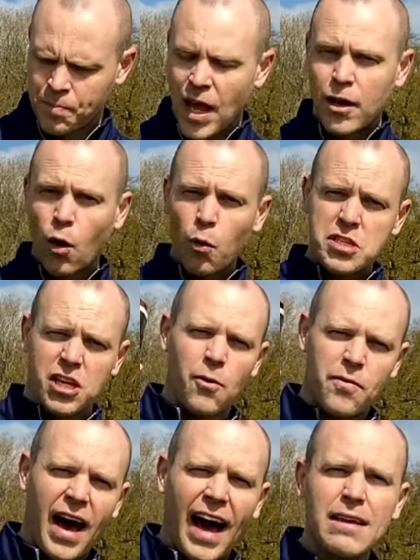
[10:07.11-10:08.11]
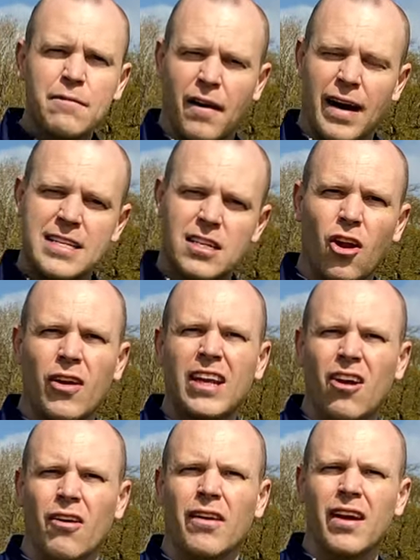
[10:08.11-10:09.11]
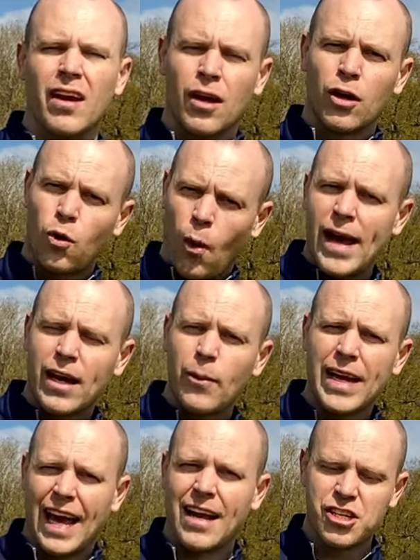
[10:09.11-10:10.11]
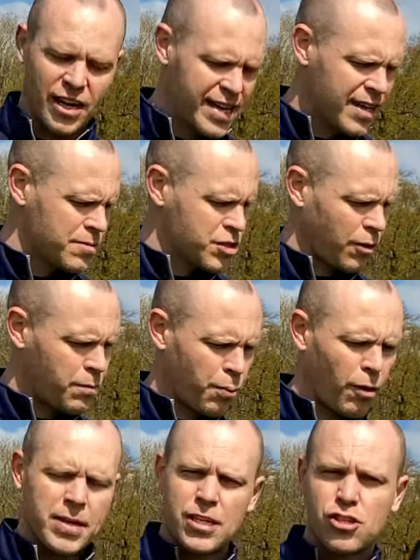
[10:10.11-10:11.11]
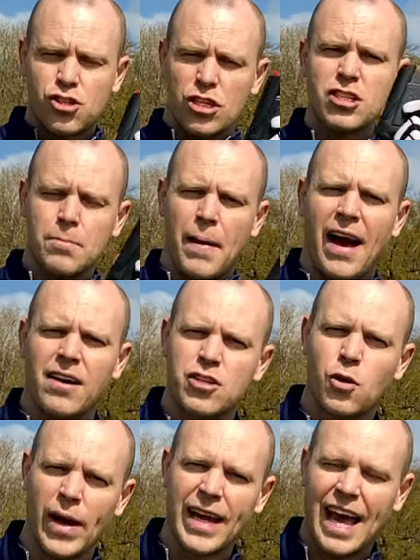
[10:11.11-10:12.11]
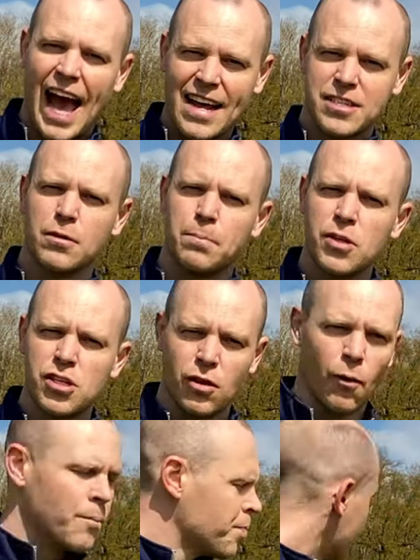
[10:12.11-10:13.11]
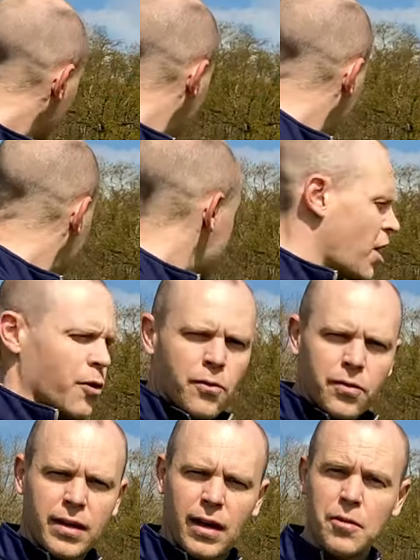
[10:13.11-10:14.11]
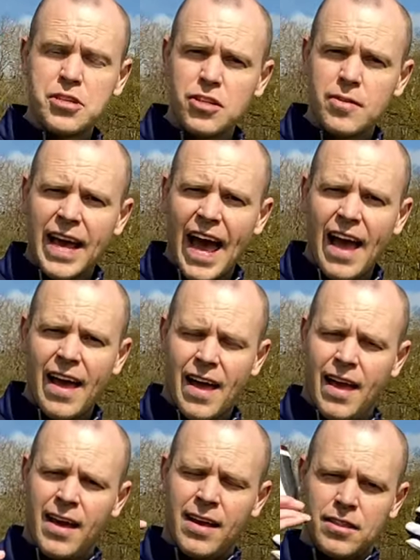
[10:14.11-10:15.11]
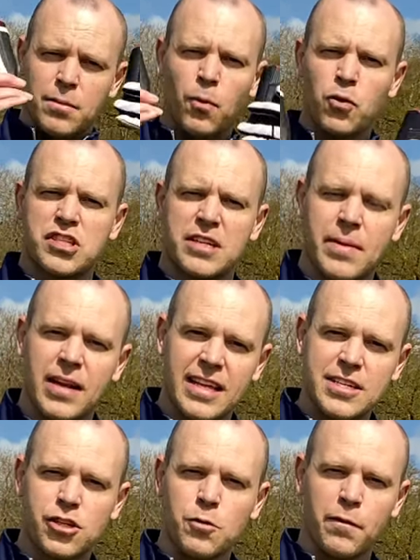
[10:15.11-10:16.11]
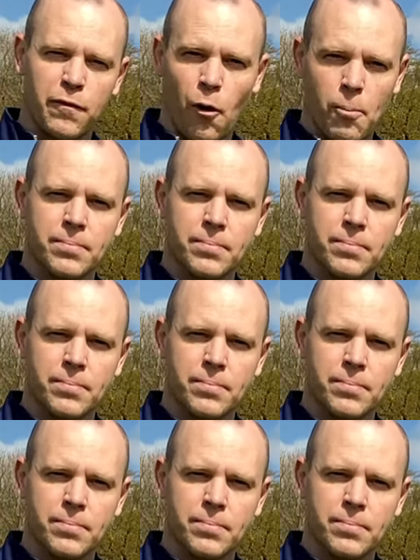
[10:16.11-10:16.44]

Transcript: And also the Aofar is locking on quite quick actually, so probably just about as quick as the Bushnell. So the closer you get, the more similar these two perform.